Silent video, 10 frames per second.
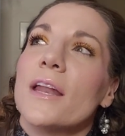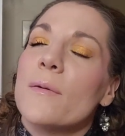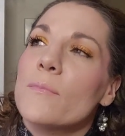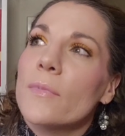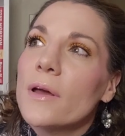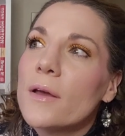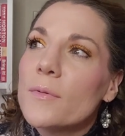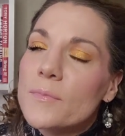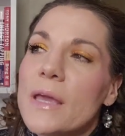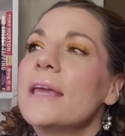that I'm
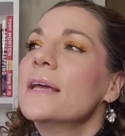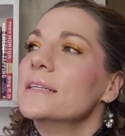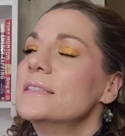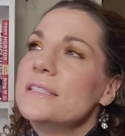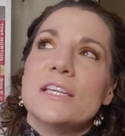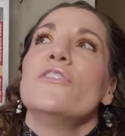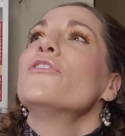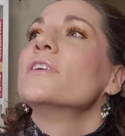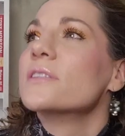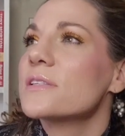making a
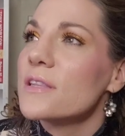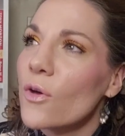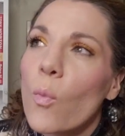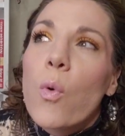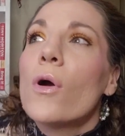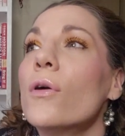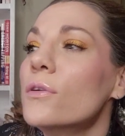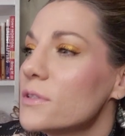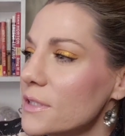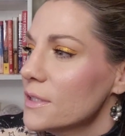difference in the
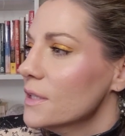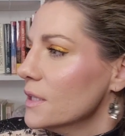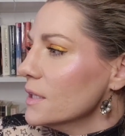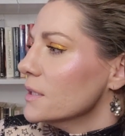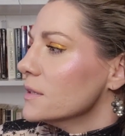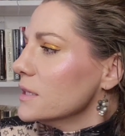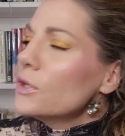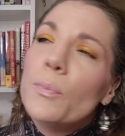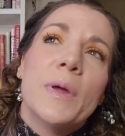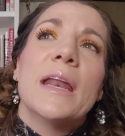world a
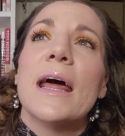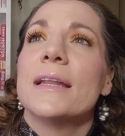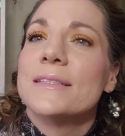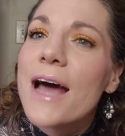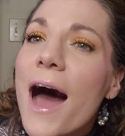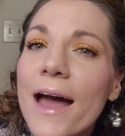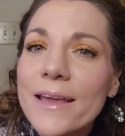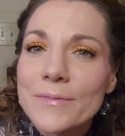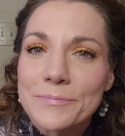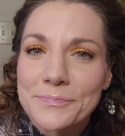little bit at a
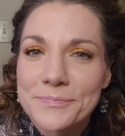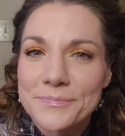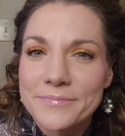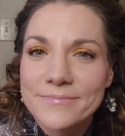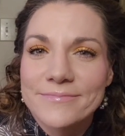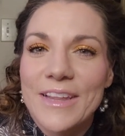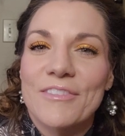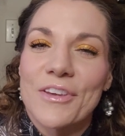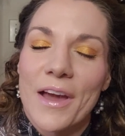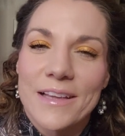time.
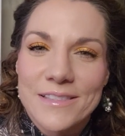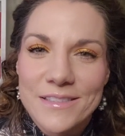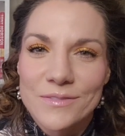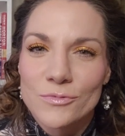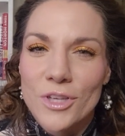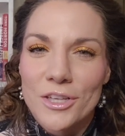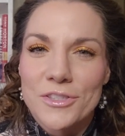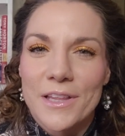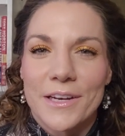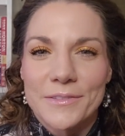Love you guys. Talk
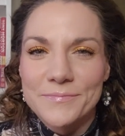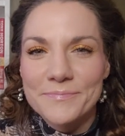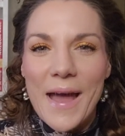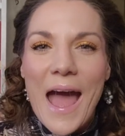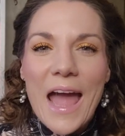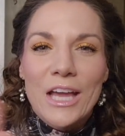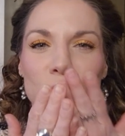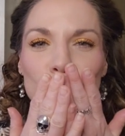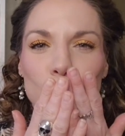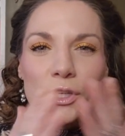to you later.
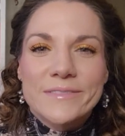Bye.